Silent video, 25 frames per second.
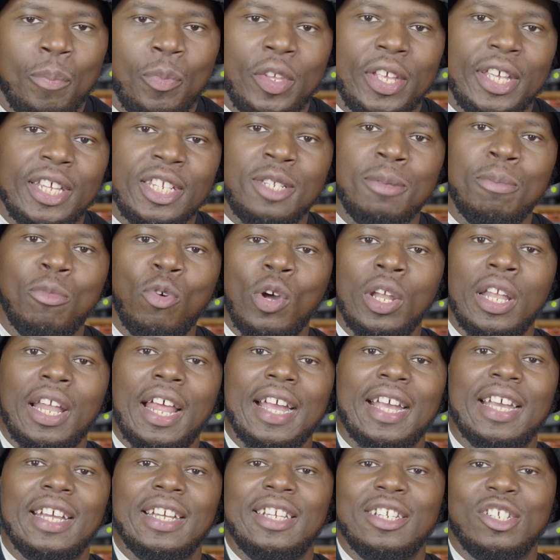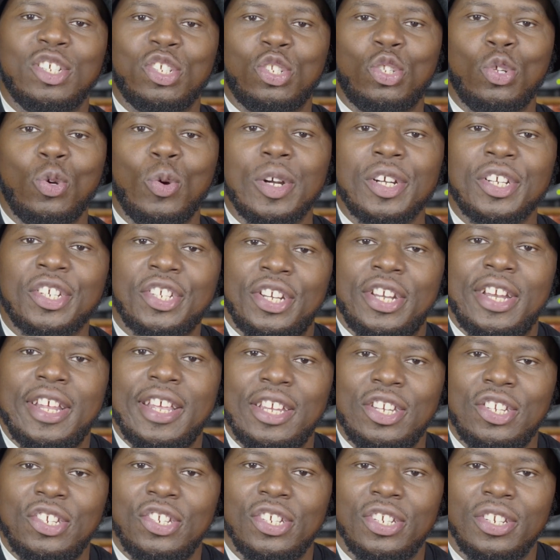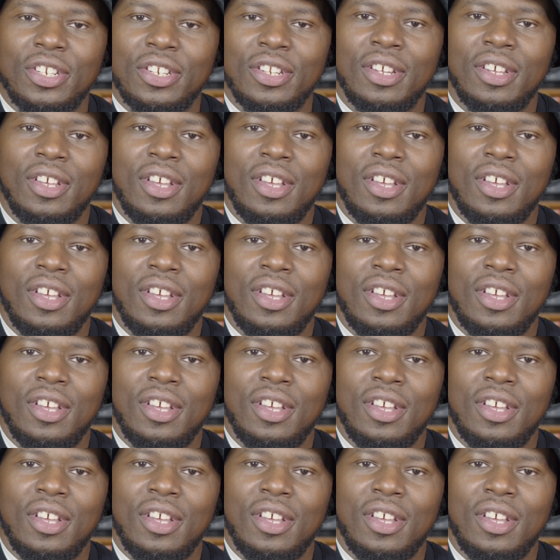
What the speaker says: It's more like a distortion engine,